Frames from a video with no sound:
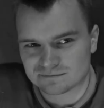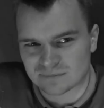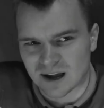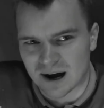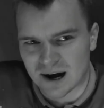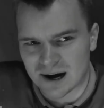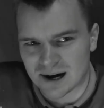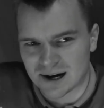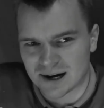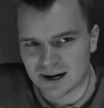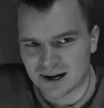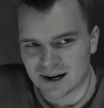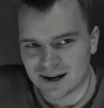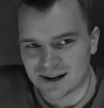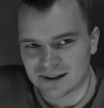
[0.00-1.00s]

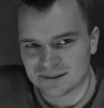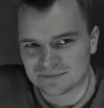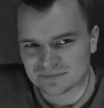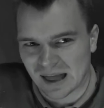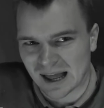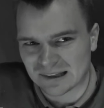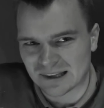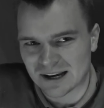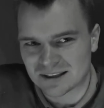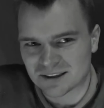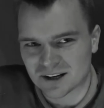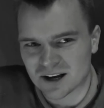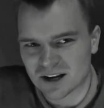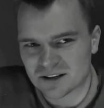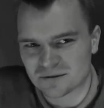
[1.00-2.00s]
"Ah, I like
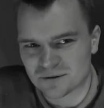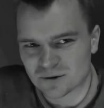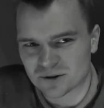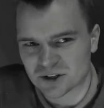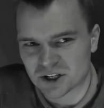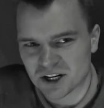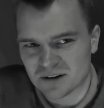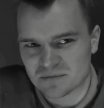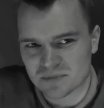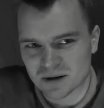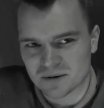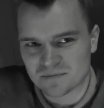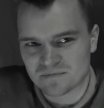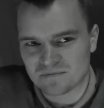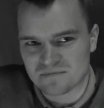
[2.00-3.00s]
the cut of your
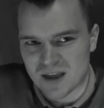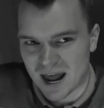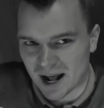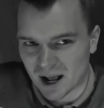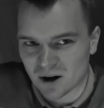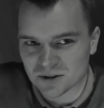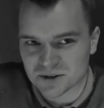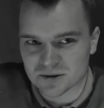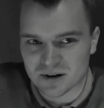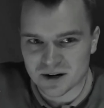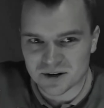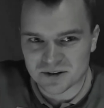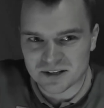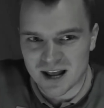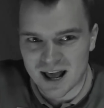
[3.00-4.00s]
jib, and I also
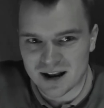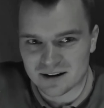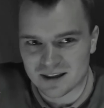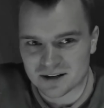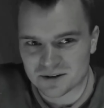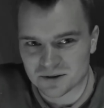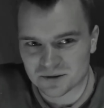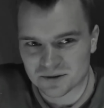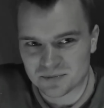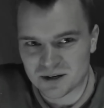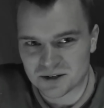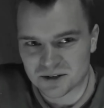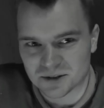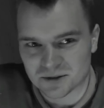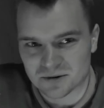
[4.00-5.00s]
understand that your
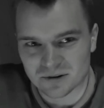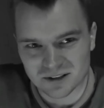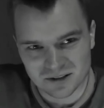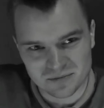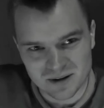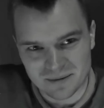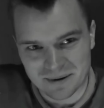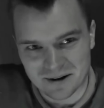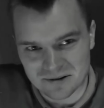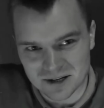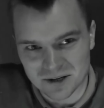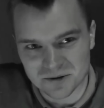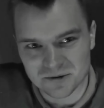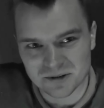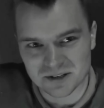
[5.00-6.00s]
speech is going to be about
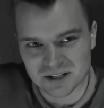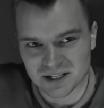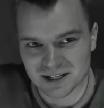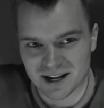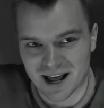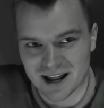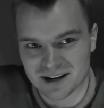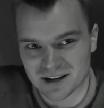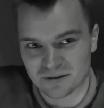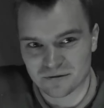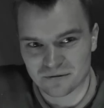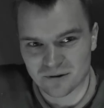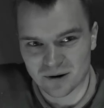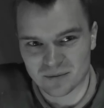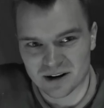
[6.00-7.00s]
interesting and
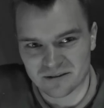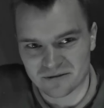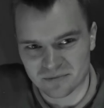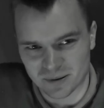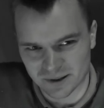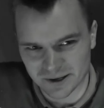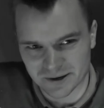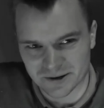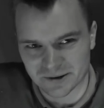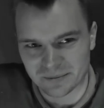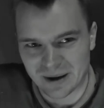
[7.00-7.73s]
informative political